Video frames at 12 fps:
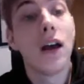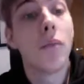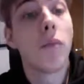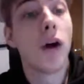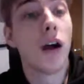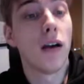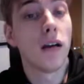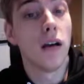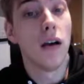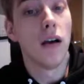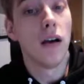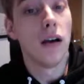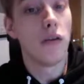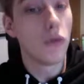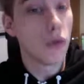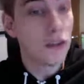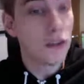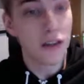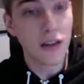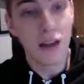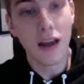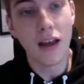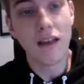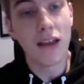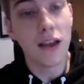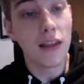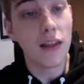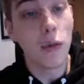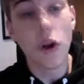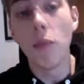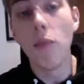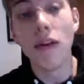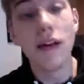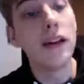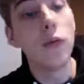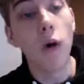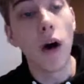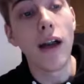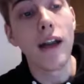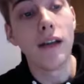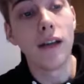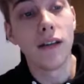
But in all of these other kits, they were completely white,